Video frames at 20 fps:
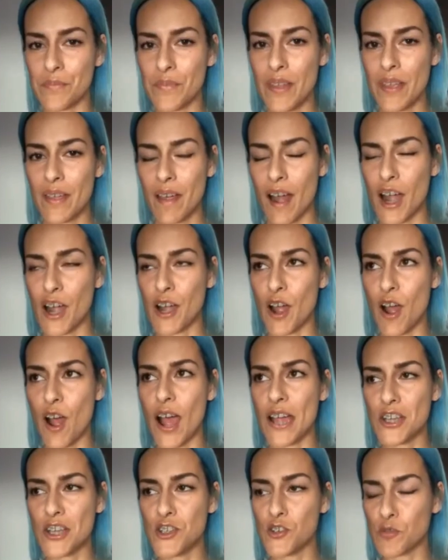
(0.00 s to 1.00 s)

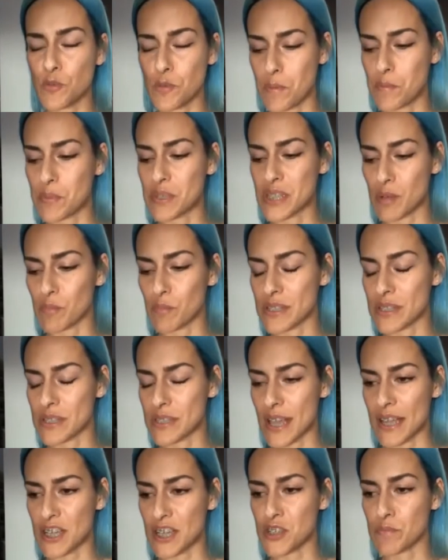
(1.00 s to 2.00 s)
I do remember someone
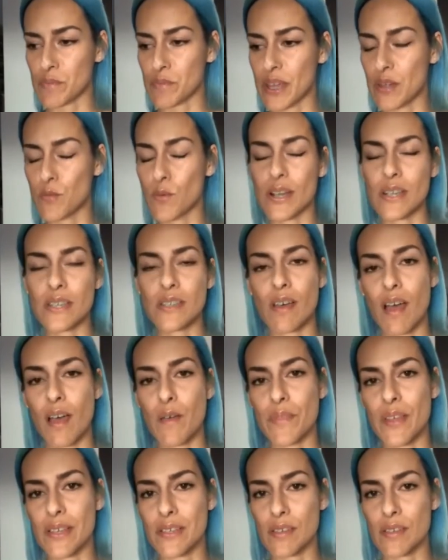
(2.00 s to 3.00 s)
saying to me one
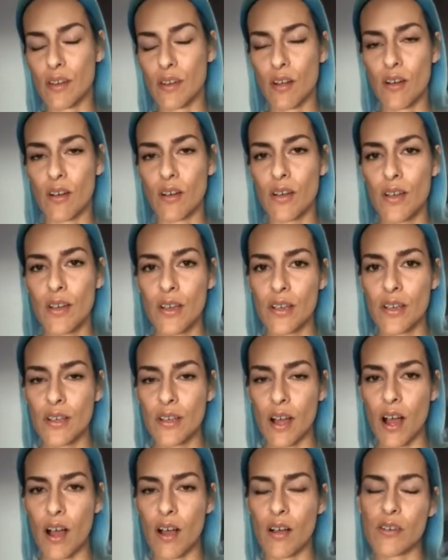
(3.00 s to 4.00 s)
time, they said, oh,
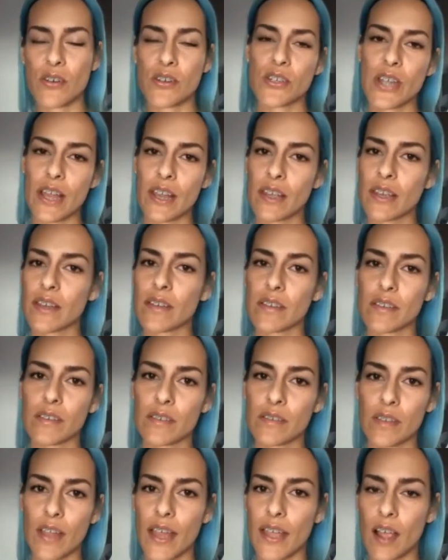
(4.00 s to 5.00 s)
Shella,
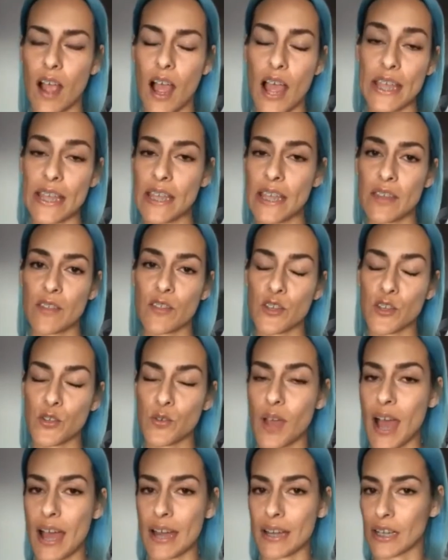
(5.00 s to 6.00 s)
like I hear that you
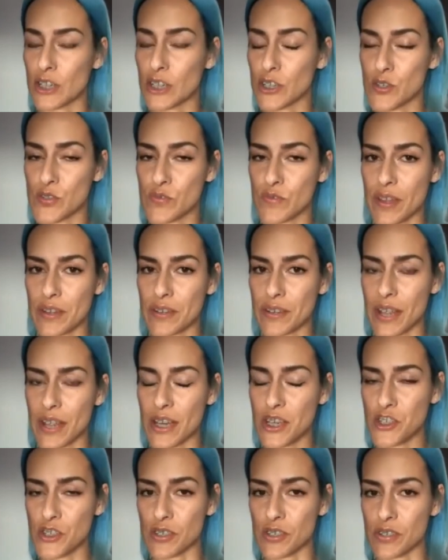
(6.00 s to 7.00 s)
hardly use
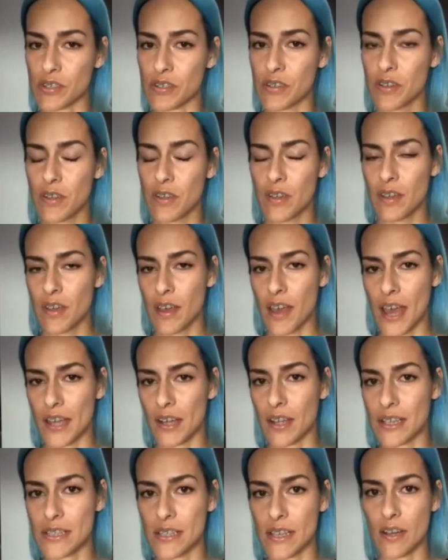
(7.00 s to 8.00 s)
foundation.
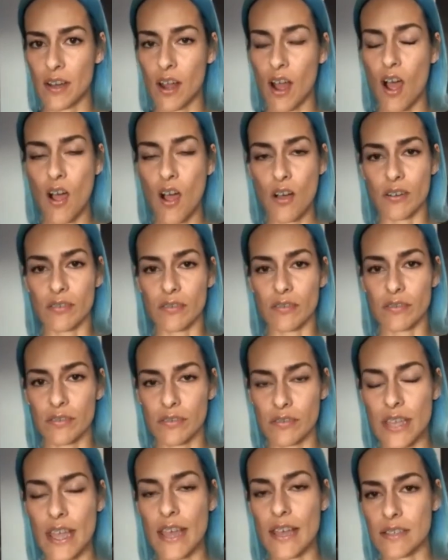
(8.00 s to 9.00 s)
And I said, oh,
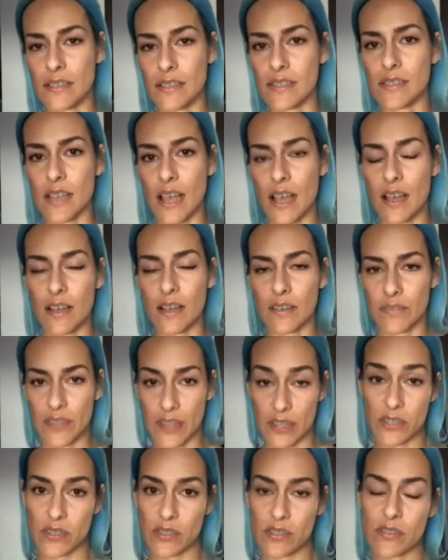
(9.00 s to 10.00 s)
yes,
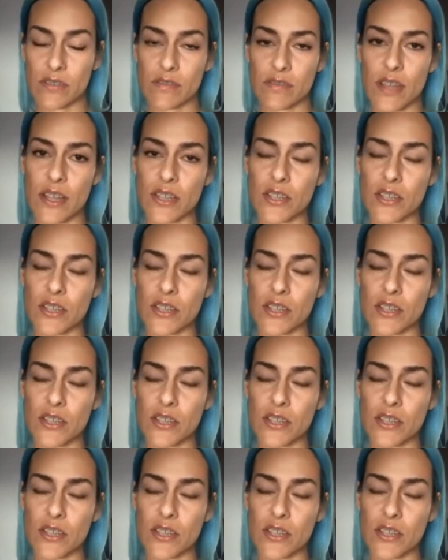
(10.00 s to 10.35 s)
that's